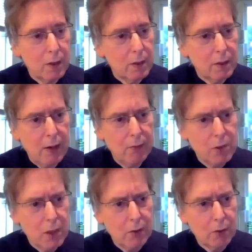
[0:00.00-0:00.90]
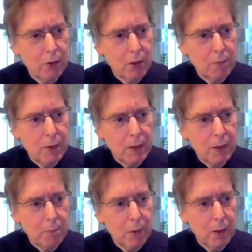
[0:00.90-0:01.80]
that was either going to be,
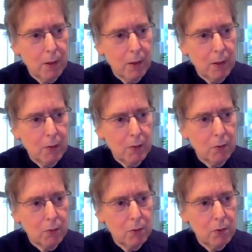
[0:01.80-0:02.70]
you know,